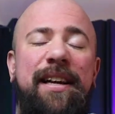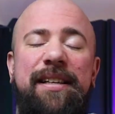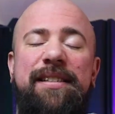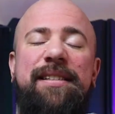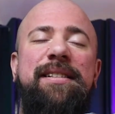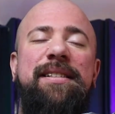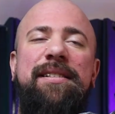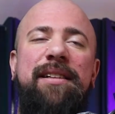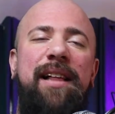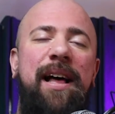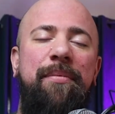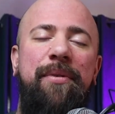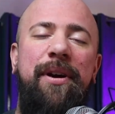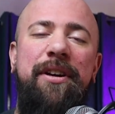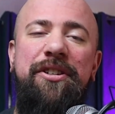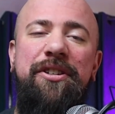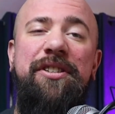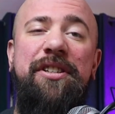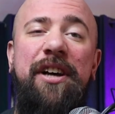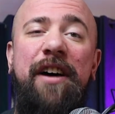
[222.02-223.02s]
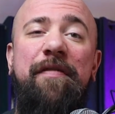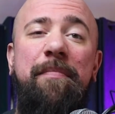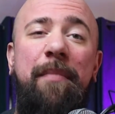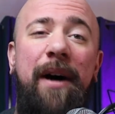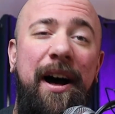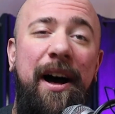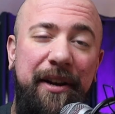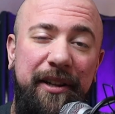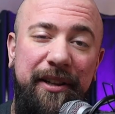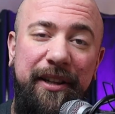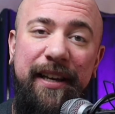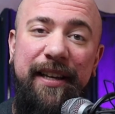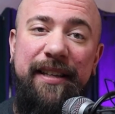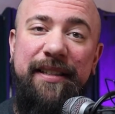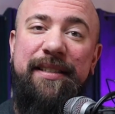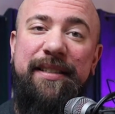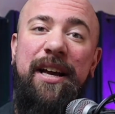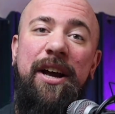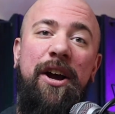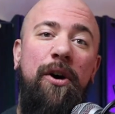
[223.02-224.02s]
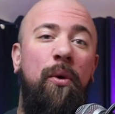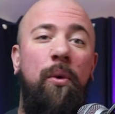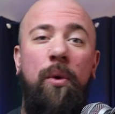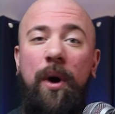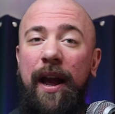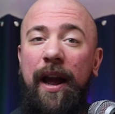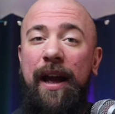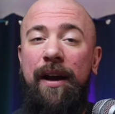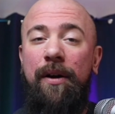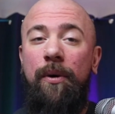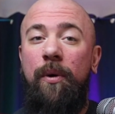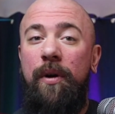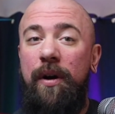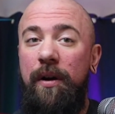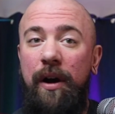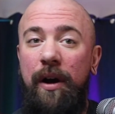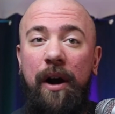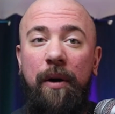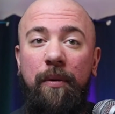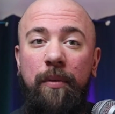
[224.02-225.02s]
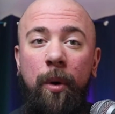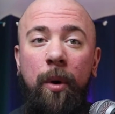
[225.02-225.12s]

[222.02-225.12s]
licensed collaborations of Mondelez or